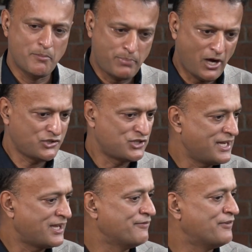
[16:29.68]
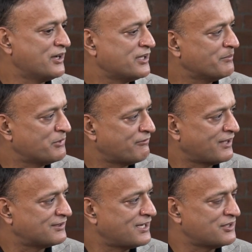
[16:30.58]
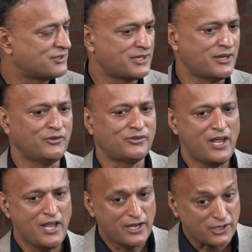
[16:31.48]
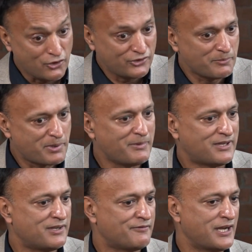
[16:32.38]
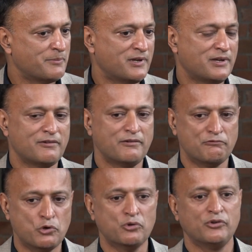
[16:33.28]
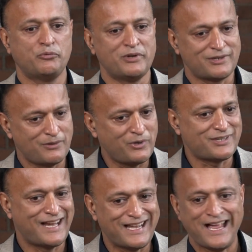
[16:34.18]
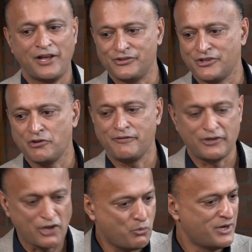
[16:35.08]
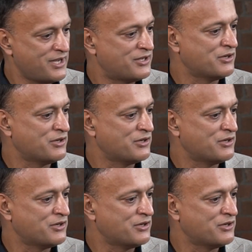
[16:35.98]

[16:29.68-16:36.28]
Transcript: partially converting them to residential use, using permitted development rules, which allows you, if you know what you're